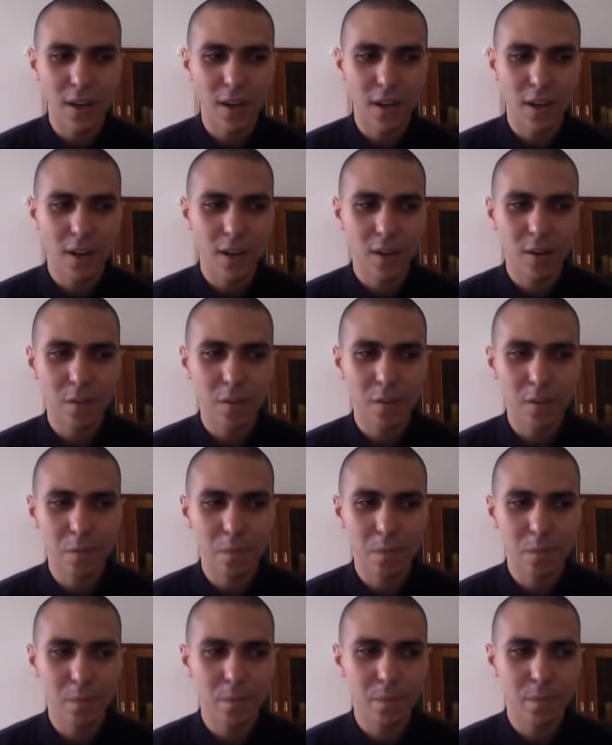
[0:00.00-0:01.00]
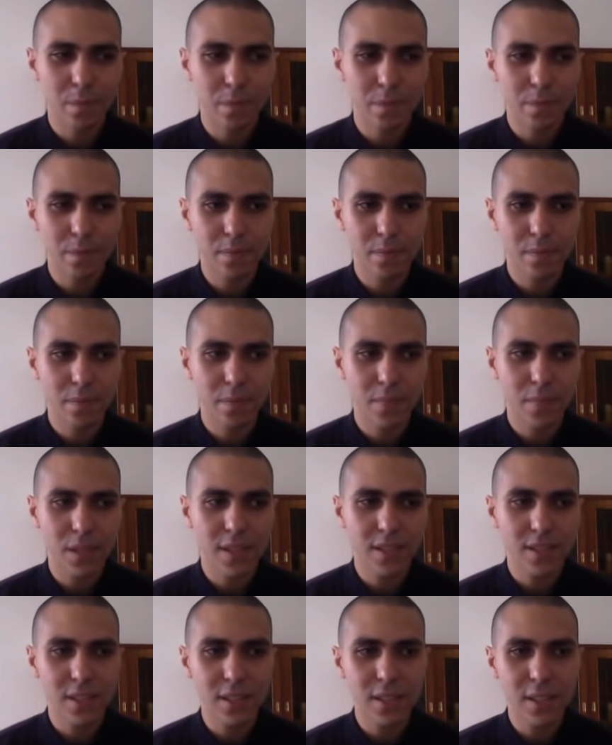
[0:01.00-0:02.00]
Um,
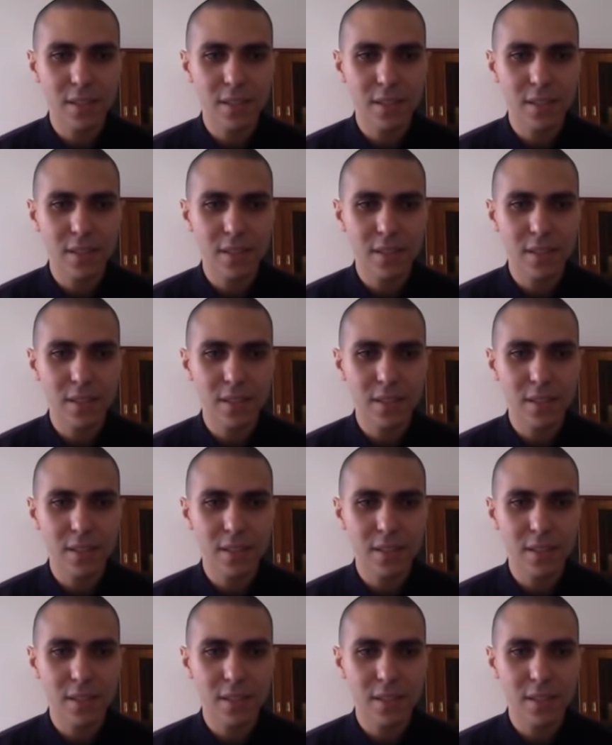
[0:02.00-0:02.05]
and